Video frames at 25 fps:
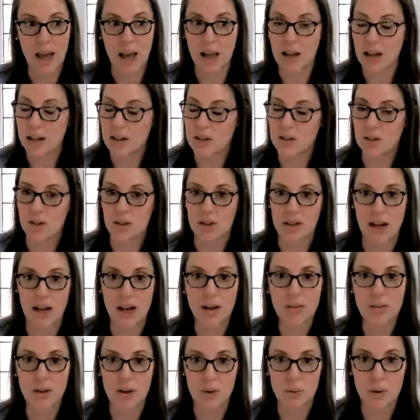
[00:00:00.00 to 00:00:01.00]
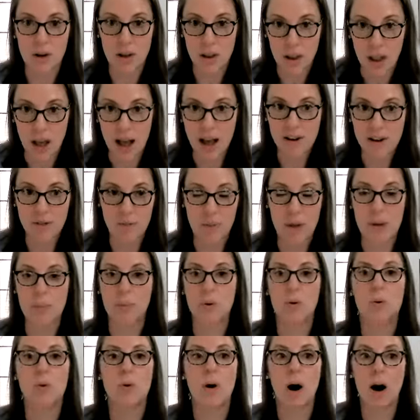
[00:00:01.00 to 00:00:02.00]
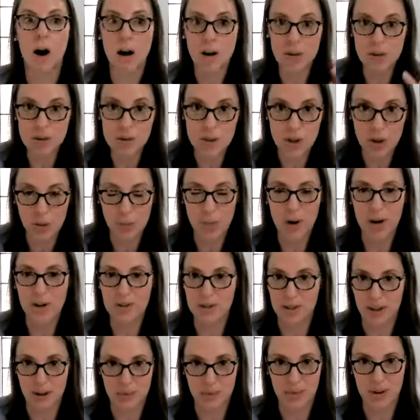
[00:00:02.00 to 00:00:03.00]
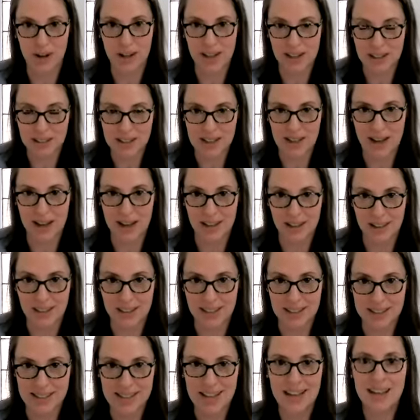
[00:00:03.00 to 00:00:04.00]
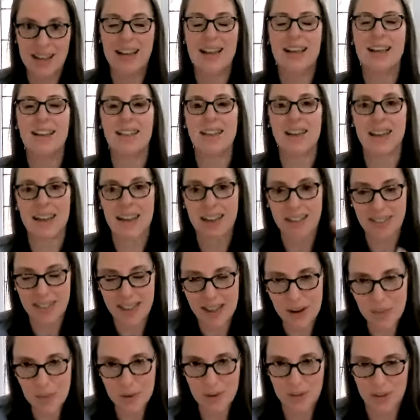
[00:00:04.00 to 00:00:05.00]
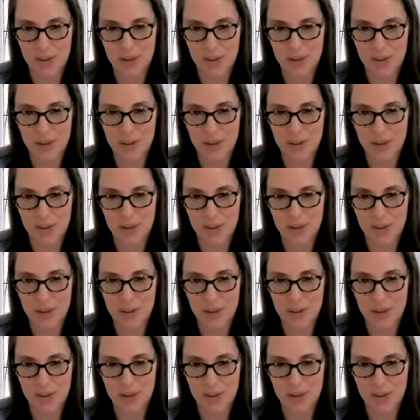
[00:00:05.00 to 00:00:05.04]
And it turned out there were a lot of people who also were suffering in silence, thinking they were